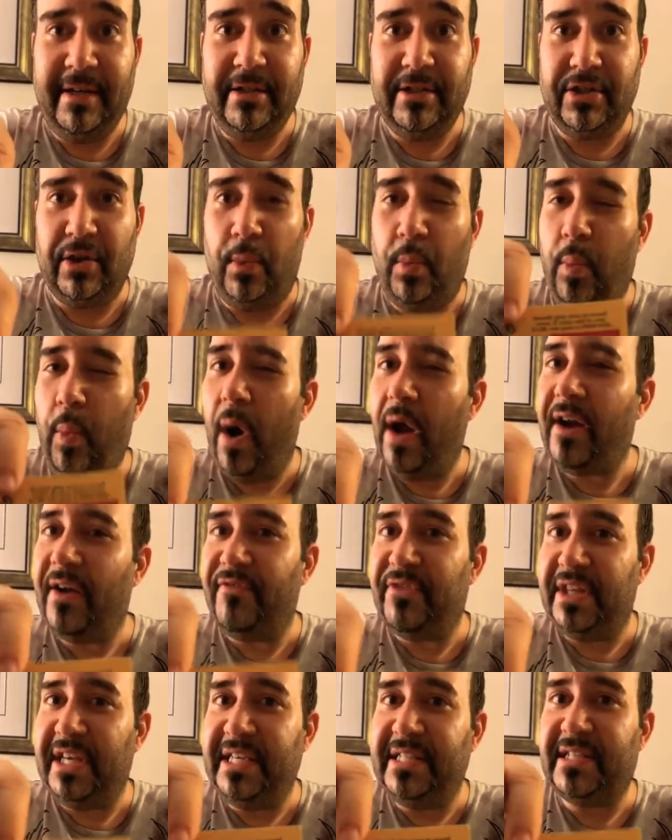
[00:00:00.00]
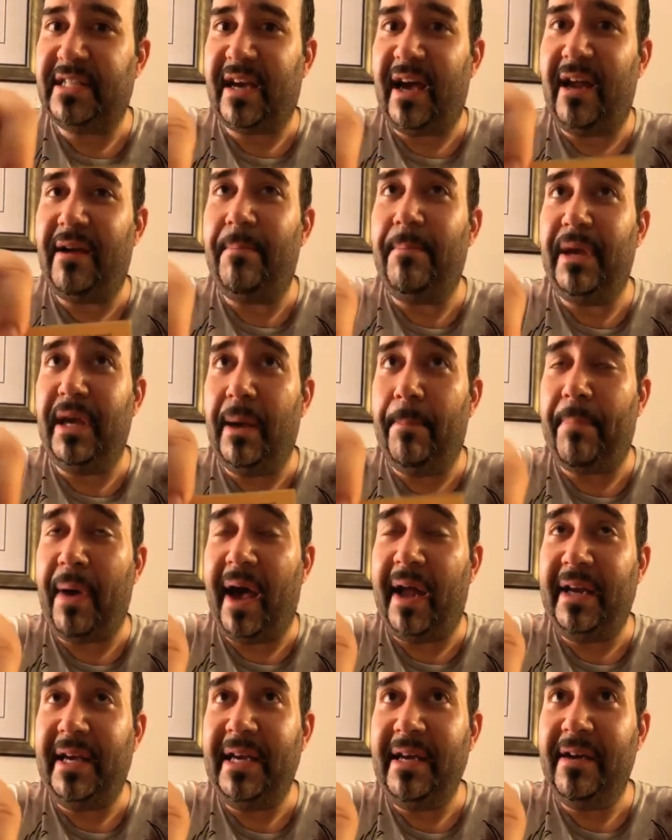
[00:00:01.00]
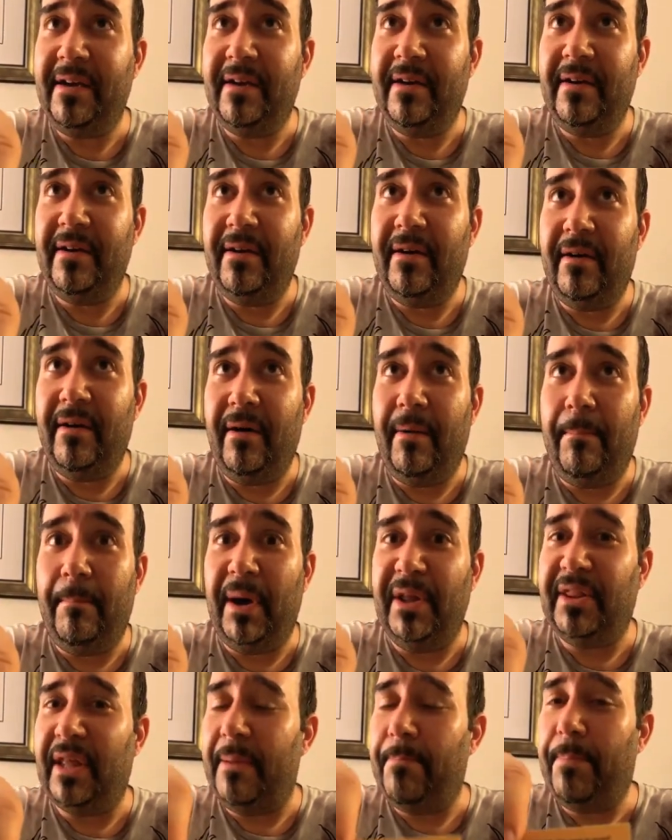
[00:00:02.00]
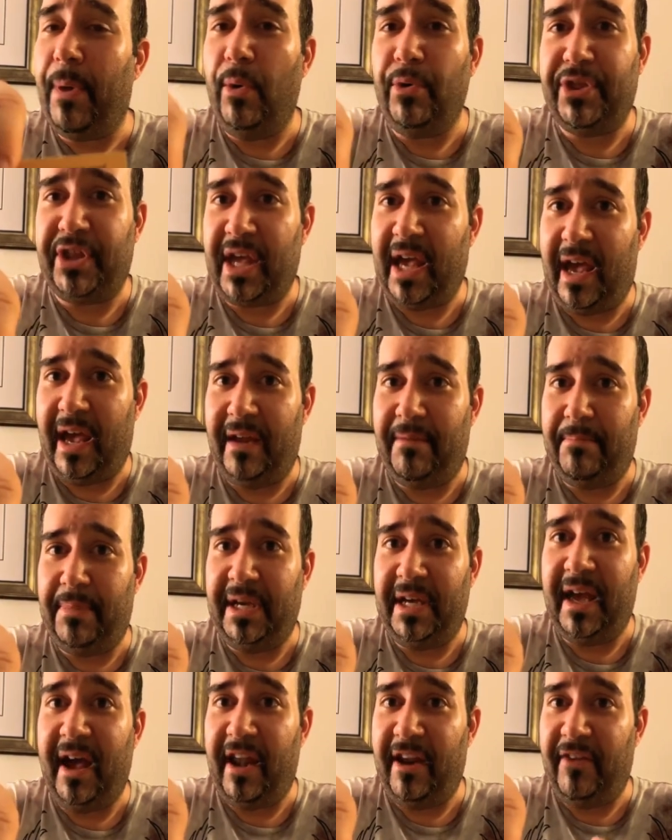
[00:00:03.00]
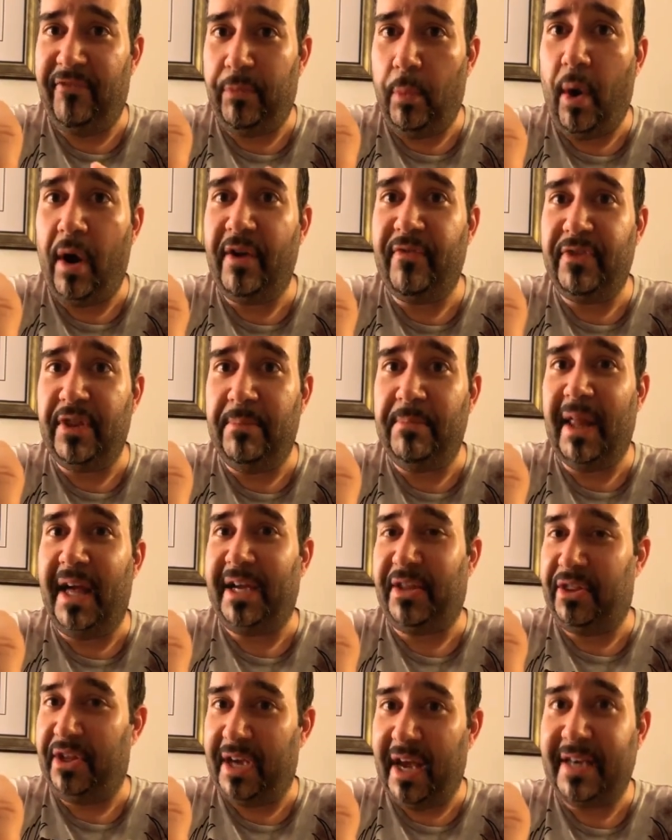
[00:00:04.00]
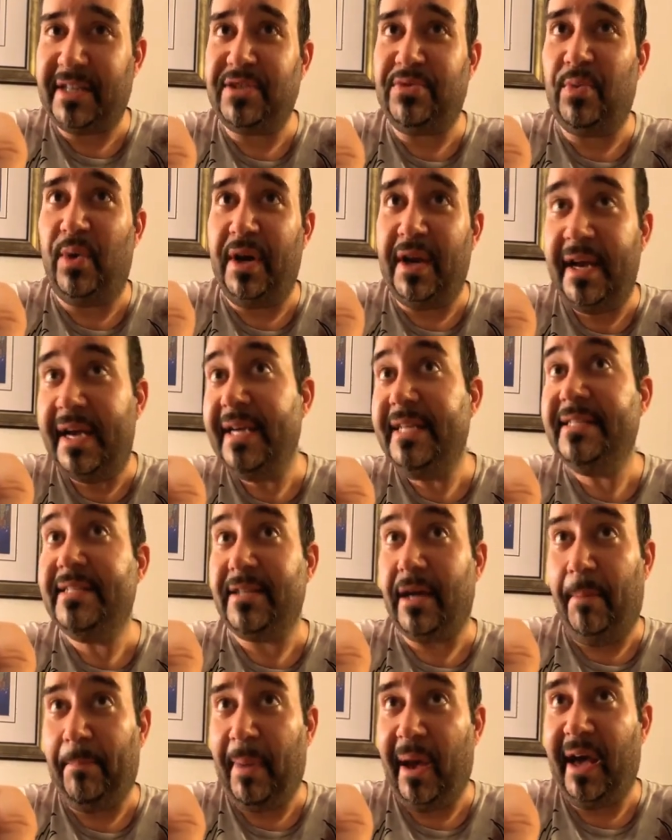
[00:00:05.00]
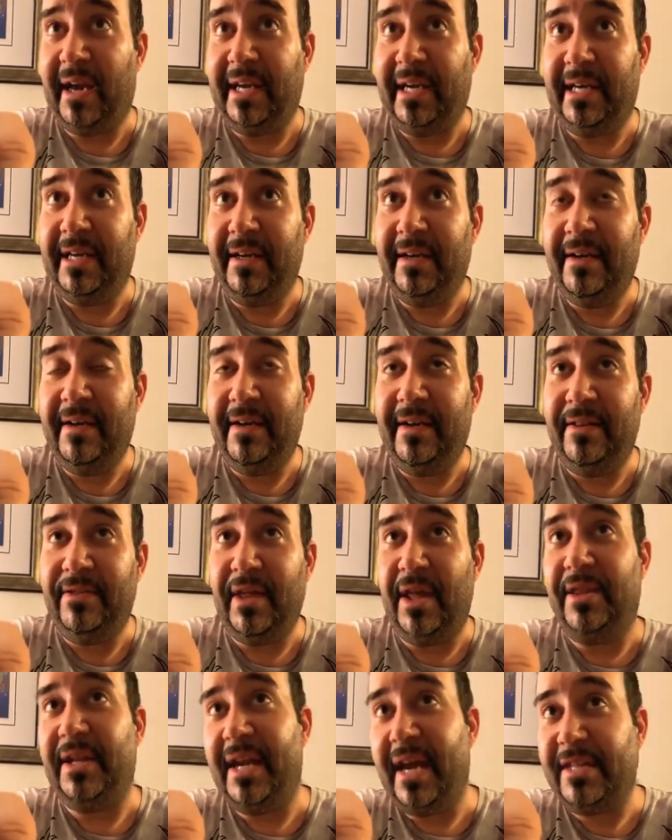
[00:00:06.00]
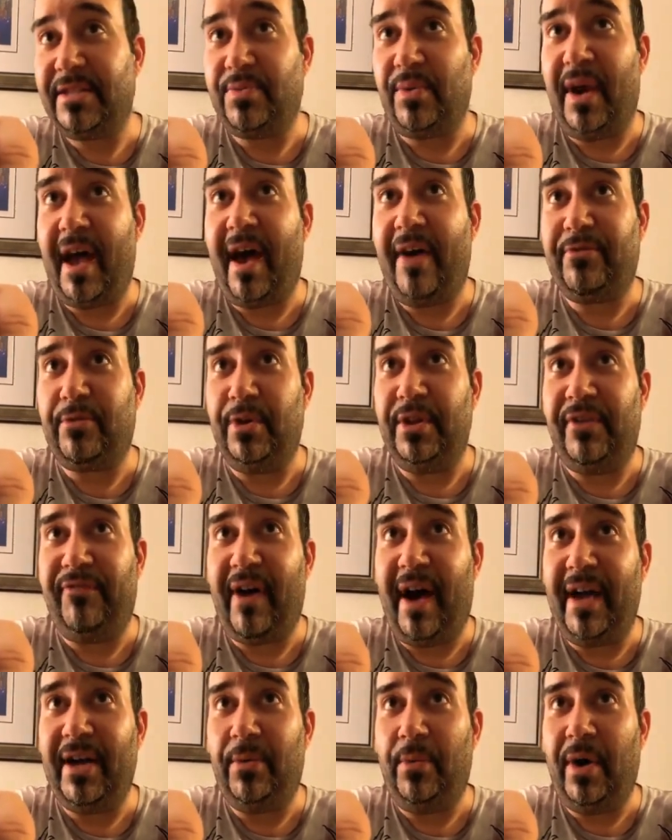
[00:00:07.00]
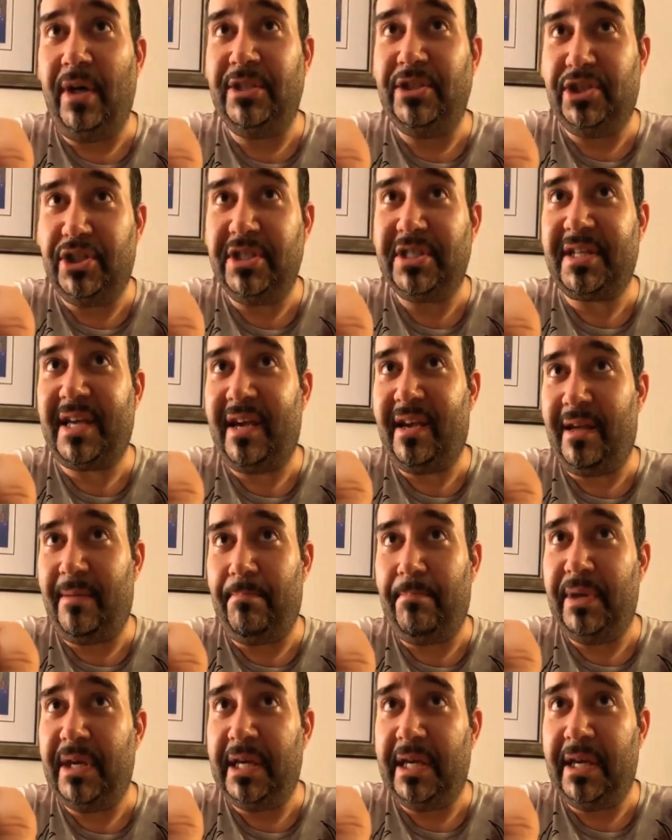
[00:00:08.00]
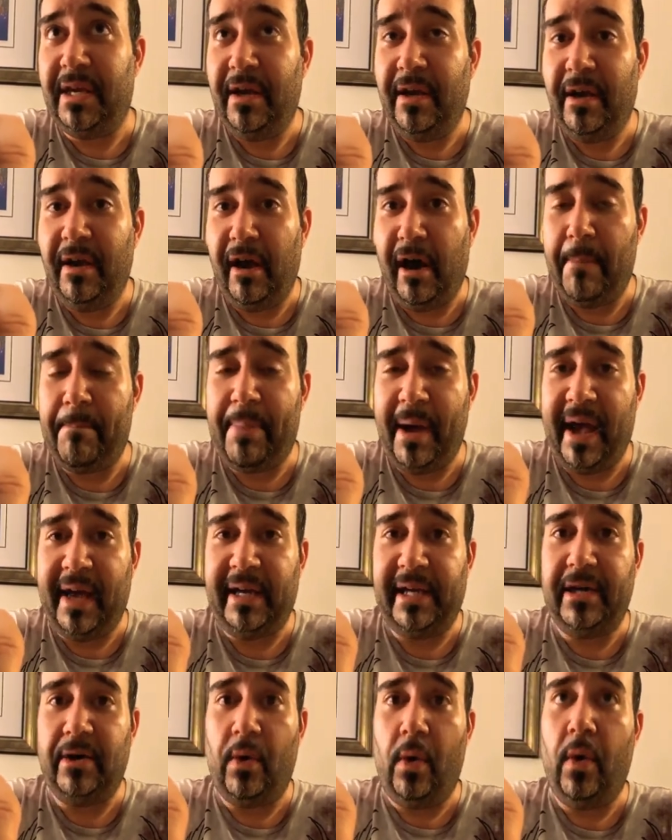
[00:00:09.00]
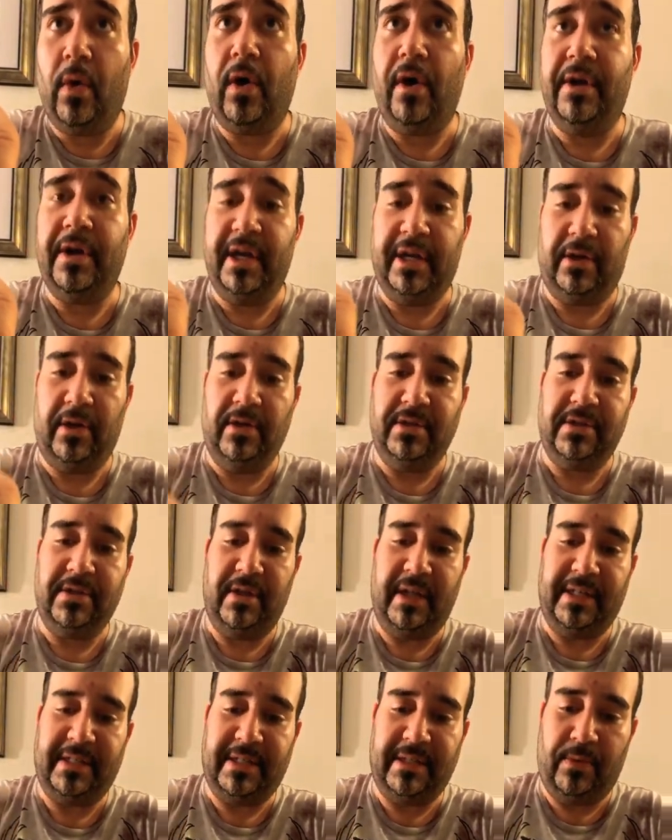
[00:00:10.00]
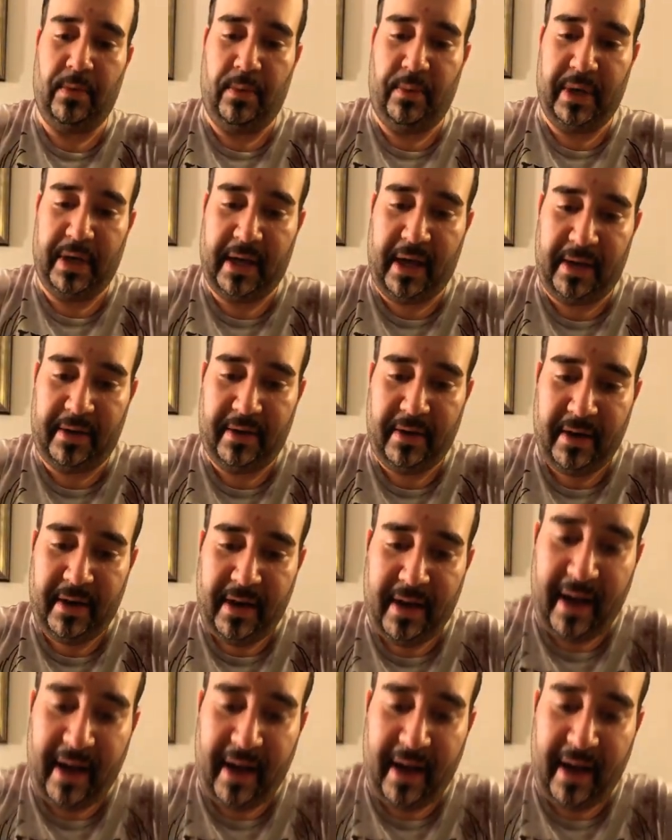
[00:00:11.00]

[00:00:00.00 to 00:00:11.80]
So one of these can be a penny, but they both can't be. And if one of them, like the next one, is a penny, then the next one after it, the final one, just can't be a penny or a nickel. So let's see what we get.